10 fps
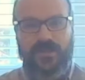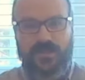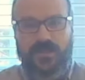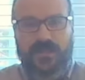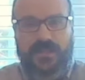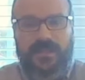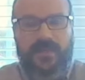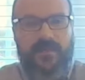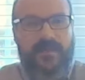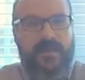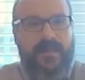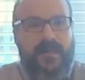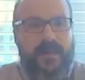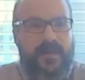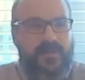oxygen that's there.
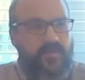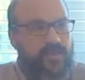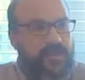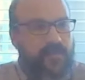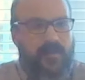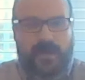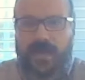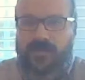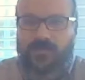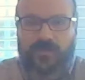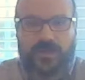Uh, Georgia Department of Natural